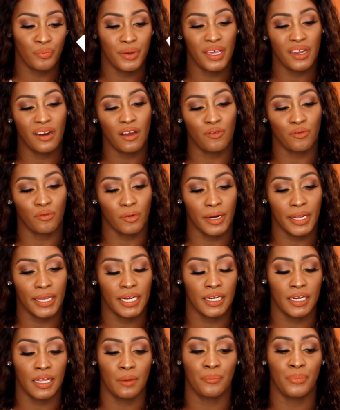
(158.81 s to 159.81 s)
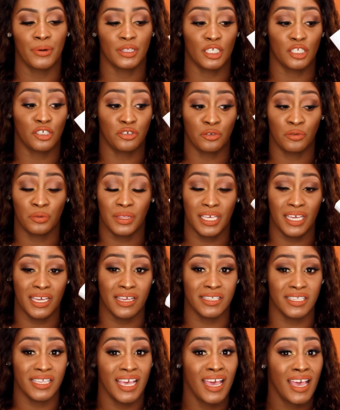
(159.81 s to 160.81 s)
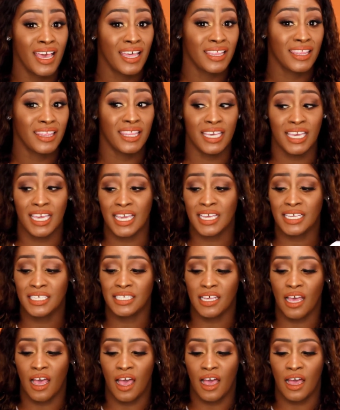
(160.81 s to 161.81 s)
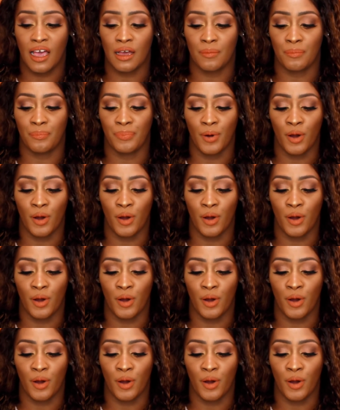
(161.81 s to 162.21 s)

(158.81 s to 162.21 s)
bit of red in it but the truth is these uh,